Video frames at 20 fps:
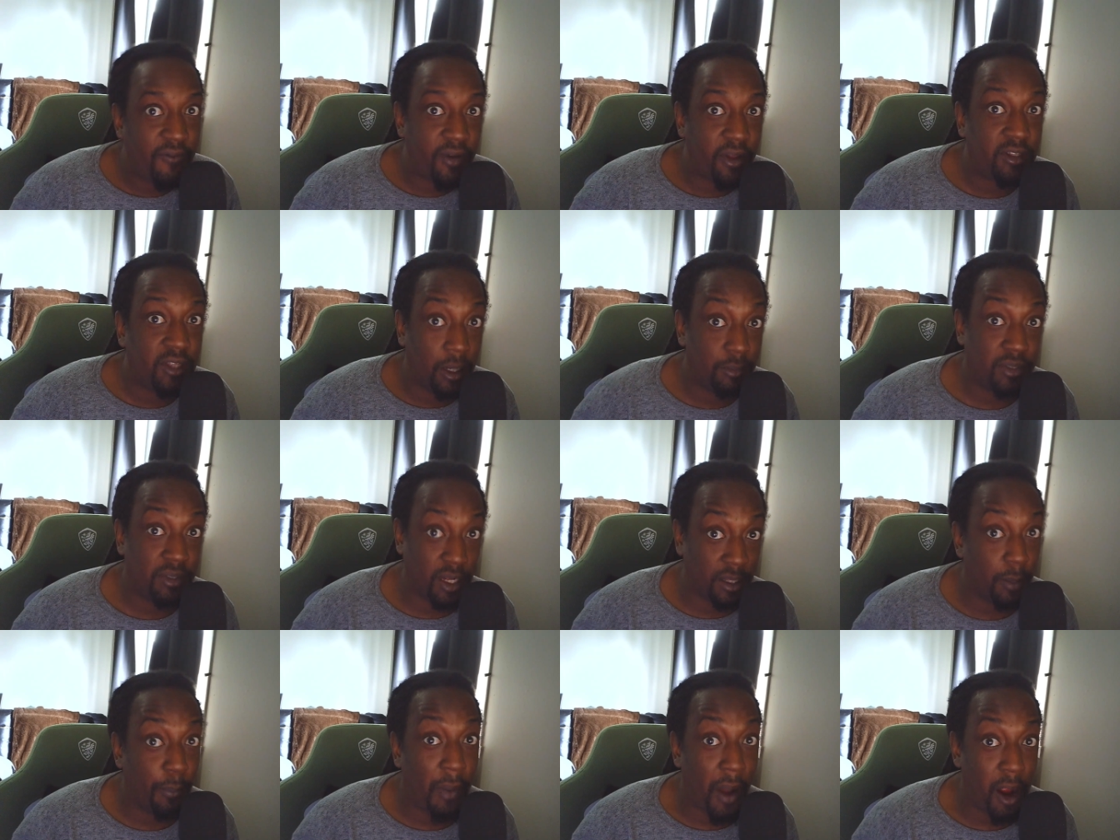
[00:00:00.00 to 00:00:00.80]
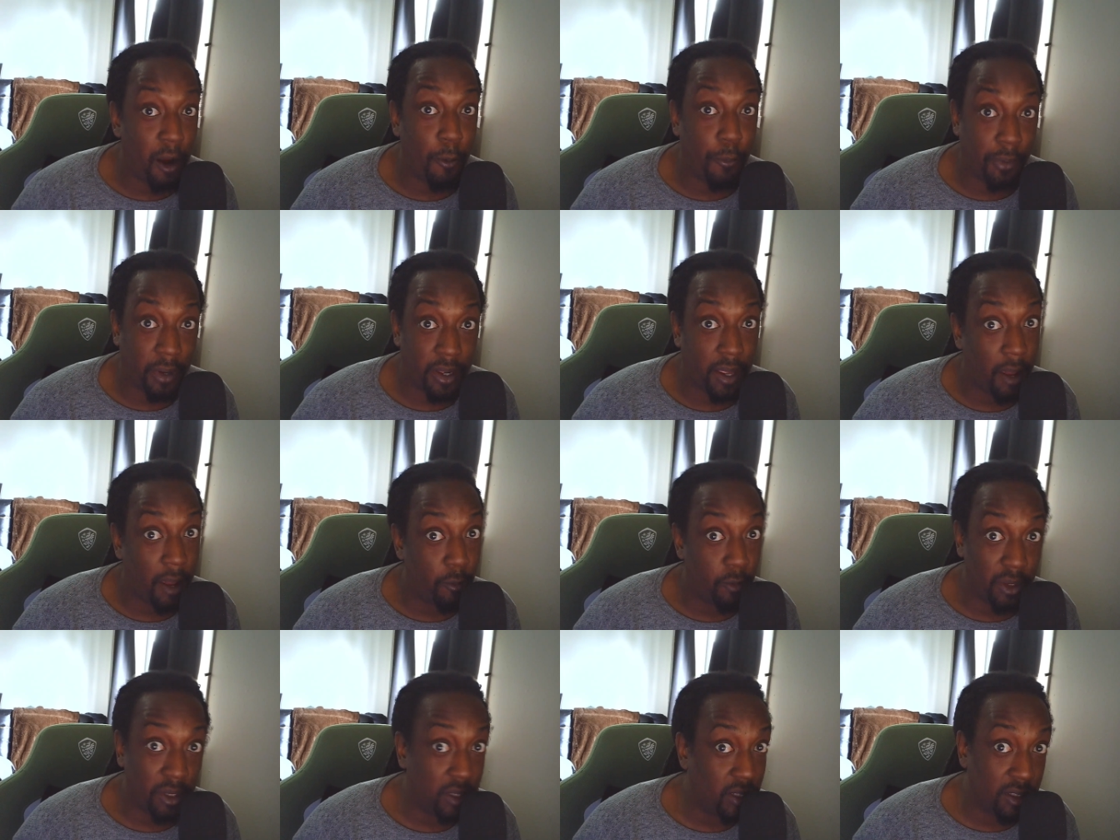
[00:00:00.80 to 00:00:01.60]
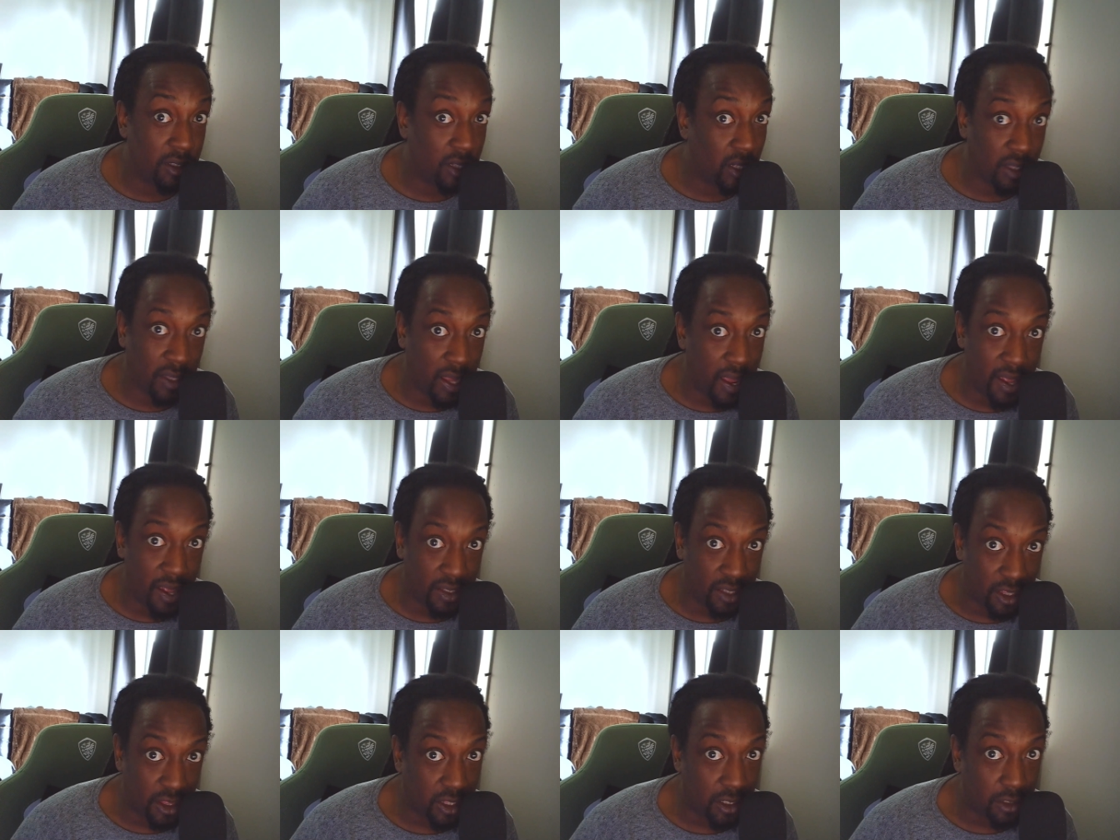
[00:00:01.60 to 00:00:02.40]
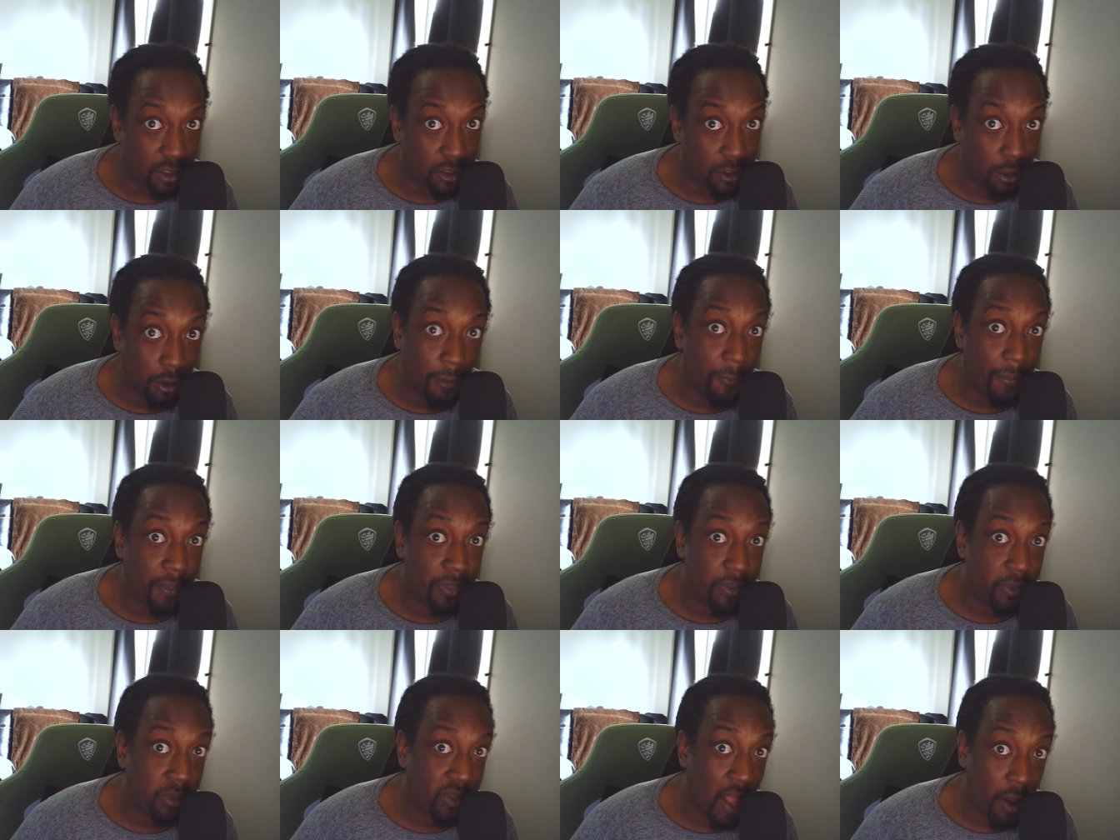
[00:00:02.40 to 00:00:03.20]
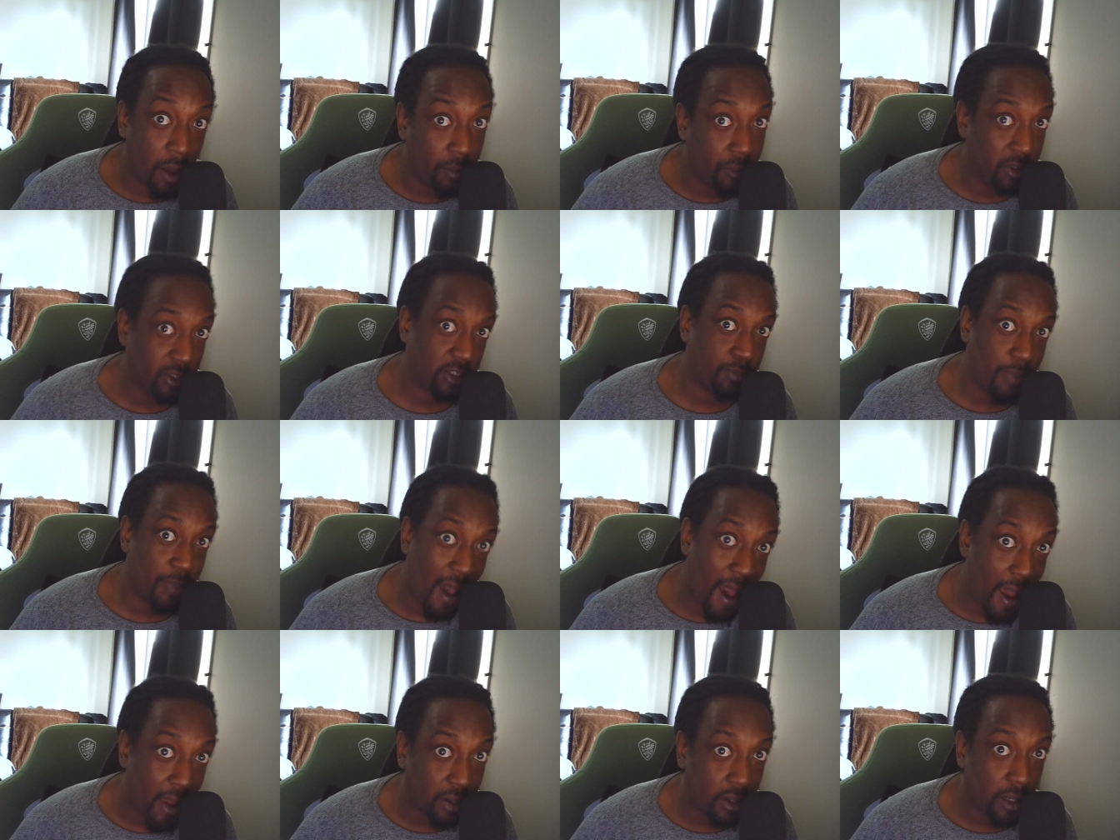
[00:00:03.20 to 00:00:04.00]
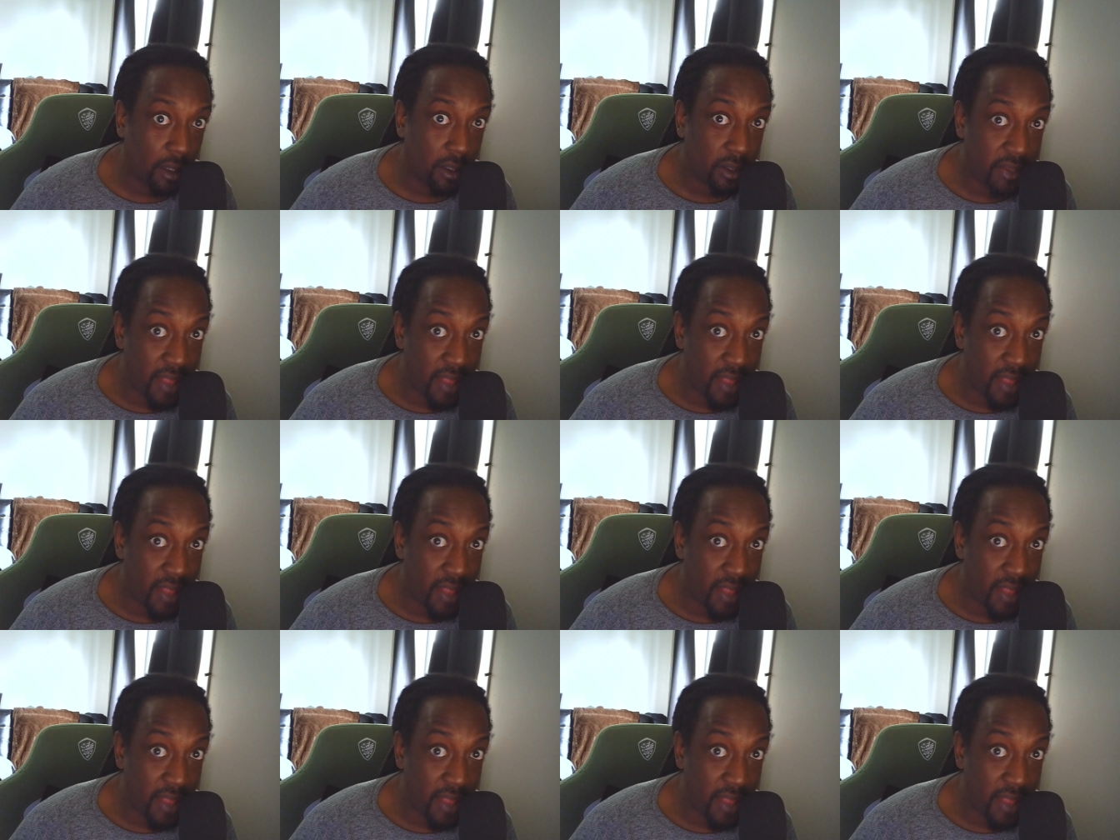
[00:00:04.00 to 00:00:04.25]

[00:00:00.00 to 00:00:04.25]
attempts at the power play and we didn't get anything. So that was bad.